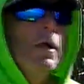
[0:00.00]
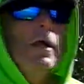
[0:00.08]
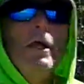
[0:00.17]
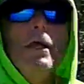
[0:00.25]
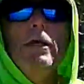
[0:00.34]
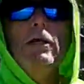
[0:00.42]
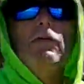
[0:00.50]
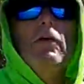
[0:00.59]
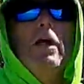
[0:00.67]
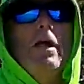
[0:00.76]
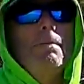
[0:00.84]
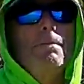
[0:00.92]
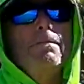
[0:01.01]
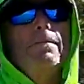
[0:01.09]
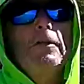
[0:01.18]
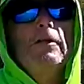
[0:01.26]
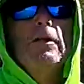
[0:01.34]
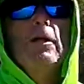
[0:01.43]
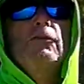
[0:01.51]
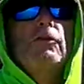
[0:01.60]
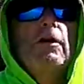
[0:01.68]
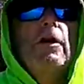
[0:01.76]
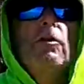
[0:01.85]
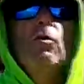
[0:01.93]
anytime you guys
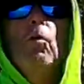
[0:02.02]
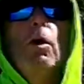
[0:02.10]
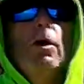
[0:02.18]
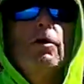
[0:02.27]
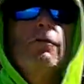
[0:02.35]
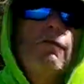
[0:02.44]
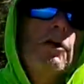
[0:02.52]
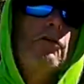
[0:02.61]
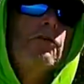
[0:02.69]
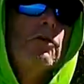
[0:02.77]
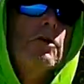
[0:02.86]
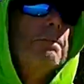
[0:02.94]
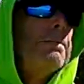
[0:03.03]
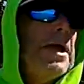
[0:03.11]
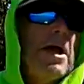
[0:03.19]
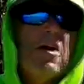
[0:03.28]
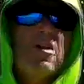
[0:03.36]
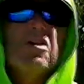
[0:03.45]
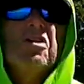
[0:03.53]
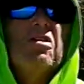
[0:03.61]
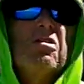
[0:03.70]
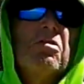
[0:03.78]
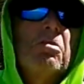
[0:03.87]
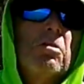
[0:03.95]
are out on the water fishing,
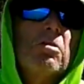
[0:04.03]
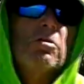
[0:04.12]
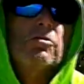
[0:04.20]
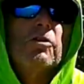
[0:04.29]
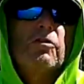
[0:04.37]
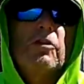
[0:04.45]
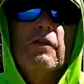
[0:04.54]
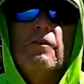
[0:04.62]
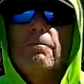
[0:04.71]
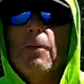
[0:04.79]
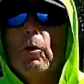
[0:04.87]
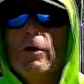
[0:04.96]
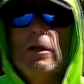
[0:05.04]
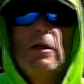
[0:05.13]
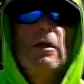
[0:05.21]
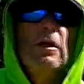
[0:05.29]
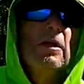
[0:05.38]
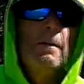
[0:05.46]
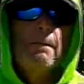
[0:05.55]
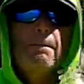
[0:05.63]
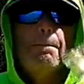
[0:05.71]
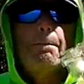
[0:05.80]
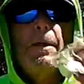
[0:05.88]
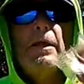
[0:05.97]
paddling, or just even boating,
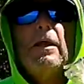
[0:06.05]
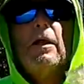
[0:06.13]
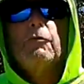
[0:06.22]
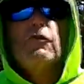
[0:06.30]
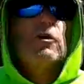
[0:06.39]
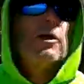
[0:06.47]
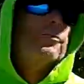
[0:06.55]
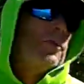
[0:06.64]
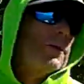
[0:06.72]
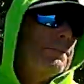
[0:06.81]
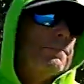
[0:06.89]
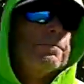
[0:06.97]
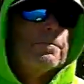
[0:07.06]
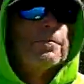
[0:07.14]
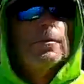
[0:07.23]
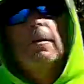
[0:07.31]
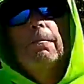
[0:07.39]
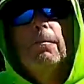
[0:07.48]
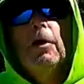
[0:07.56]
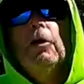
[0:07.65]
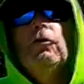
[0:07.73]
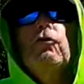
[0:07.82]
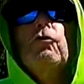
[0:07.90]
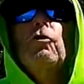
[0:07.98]
pick up something.
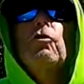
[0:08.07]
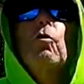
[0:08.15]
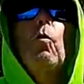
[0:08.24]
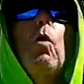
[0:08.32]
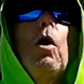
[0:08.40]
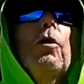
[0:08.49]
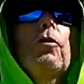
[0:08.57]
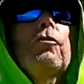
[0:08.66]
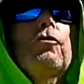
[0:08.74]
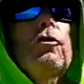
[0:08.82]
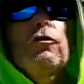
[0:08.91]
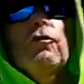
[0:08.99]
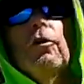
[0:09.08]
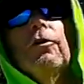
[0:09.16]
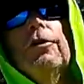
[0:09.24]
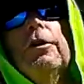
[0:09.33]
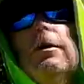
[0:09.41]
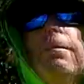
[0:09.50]
Make sure the water's just a little